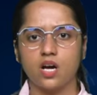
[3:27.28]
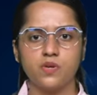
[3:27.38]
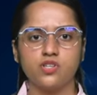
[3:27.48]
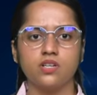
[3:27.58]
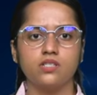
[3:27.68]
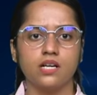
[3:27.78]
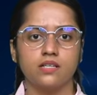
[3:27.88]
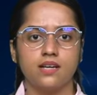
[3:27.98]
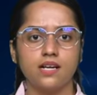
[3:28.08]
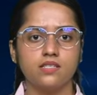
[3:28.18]
Commission
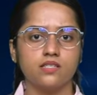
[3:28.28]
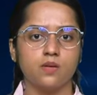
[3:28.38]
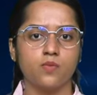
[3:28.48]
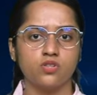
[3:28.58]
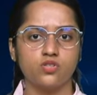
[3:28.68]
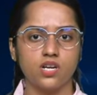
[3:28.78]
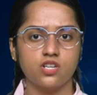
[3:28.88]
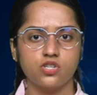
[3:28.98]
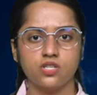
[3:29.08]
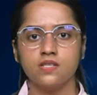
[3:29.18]
conducts
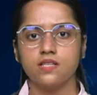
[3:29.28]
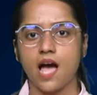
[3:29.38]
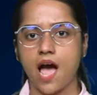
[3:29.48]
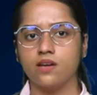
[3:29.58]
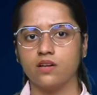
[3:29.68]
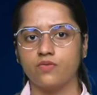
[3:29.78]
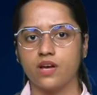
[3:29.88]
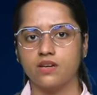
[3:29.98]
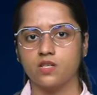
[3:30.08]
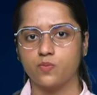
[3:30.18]
demonstrations and
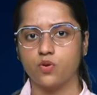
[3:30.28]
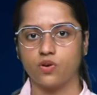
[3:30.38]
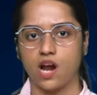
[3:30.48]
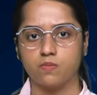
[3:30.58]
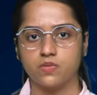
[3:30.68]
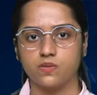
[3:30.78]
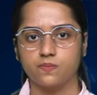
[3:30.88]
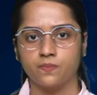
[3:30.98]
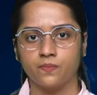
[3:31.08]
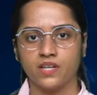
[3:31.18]
awareness programs.
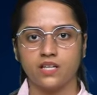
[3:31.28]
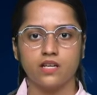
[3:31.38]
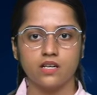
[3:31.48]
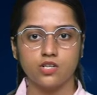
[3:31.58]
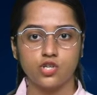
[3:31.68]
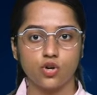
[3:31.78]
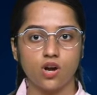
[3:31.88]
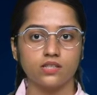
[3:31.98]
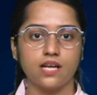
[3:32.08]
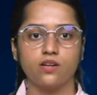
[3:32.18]
They
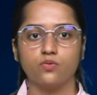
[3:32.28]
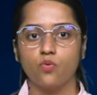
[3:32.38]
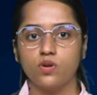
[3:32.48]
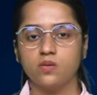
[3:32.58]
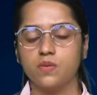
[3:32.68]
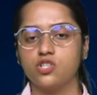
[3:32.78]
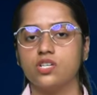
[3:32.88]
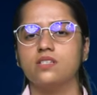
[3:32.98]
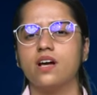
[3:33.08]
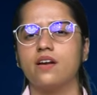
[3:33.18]
assured that voting
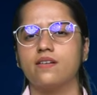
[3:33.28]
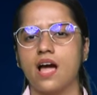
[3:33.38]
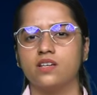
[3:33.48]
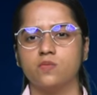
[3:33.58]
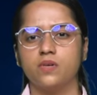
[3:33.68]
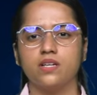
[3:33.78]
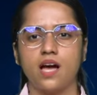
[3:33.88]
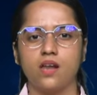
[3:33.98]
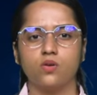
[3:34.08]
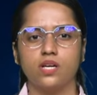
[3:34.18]
machines are randomly
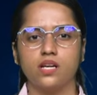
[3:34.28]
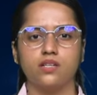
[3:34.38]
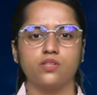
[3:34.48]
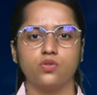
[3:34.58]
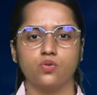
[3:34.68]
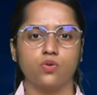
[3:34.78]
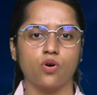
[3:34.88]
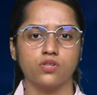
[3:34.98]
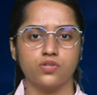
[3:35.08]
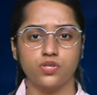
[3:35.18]
allocated to
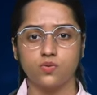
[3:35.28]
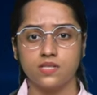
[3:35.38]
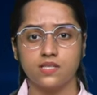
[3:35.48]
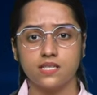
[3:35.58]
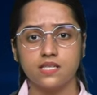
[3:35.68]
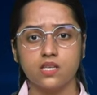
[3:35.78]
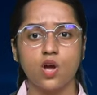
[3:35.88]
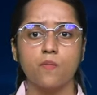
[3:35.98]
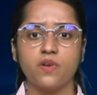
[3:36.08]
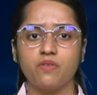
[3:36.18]
constituencies,
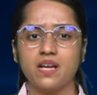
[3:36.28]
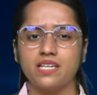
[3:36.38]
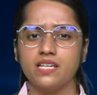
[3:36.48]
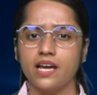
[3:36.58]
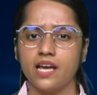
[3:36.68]
preventing